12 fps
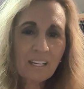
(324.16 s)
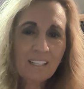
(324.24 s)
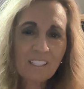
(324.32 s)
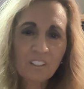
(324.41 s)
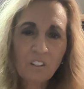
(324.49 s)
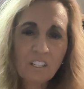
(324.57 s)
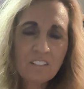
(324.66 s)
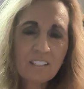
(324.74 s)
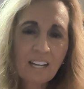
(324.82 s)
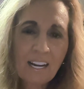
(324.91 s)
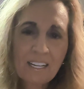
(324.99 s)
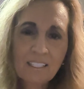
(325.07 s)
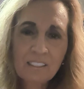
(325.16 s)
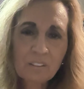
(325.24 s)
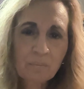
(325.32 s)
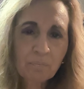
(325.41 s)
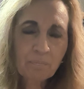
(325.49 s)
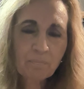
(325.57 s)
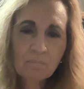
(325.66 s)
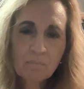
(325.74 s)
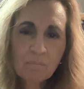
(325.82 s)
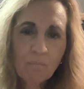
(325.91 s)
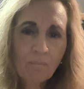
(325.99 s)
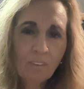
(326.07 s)
And the Lord's like,
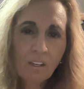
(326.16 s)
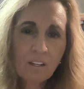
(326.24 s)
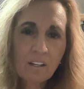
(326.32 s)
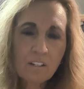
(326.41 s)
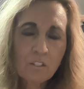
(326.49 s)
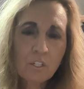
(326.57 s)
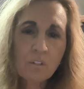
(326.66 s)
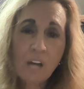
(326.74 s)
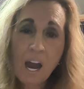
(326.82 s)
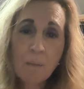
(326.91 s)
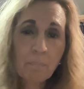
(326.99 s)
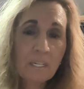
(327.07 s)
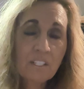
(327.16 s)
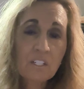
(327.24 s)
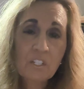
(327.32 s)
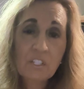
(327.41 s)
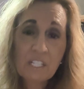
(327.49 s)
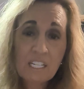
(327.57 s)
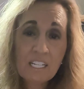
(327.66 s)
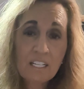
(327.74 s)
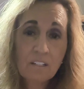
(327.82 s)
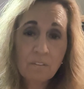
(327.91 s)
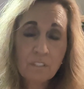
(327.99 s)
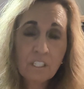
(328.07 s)
do not be
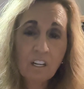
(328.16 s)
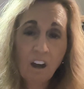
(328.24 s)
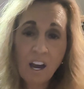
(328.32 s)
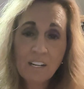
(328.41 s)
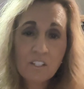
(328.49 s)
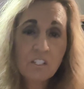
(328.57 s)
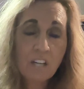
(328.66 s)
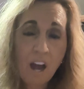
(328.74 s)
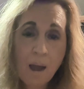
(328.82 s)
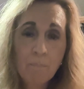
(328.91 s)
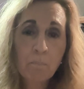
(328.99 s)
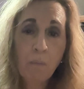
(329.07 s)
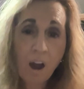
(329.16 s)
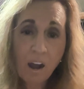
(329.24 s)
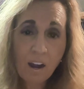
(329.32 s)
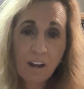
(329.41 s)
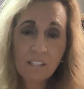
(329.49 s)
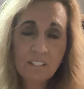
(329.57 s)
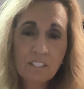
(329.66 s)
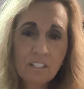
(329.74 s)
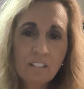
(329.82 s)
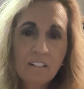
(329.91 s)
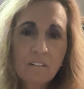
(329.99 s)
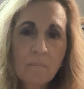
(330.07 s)
deceived. God is not
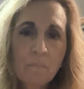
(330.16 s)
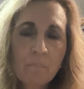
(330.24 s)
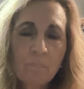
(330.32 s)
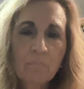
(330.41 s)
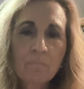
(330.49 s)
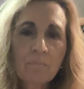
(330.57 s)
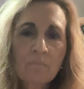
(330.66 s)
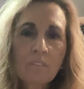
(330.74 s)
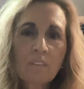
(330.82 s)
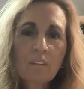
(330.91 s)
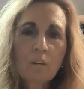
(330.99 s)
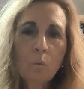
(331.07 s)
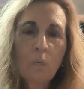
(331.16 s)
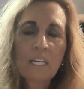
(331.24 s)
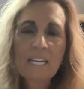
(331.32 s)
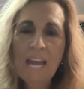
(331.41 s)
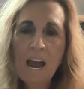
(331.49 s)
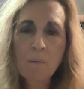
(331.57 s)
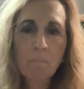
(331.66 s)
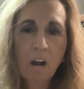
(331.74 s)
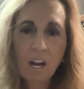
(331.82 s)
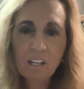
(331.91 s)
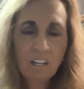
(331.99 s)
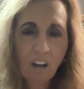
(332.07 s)
mocked. We can't
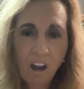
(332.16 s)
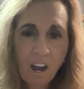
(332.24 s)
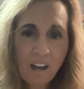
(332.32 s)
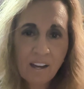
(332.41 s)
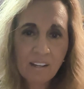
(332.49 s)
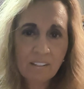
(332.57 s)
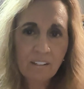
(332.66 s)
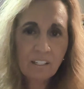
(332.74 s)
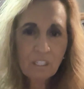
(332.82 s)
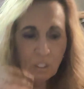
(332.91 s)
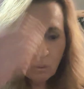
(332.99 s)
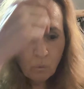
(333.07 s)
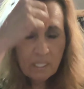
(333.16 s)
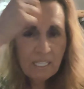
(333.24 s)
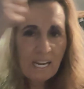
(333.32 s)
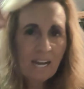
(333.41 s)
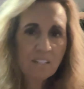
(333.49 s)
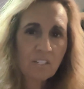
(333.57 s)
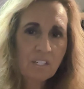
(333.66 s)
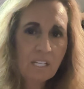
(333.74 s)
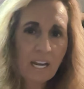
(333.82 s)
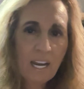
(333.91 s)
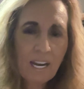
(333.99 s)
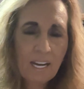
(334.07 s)
mock God. We can't
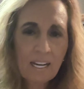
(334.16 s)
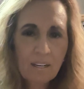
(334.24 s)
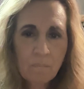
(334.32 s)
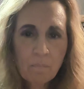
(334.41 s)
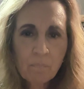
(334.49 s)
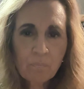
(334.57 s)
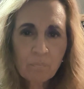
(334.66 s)
say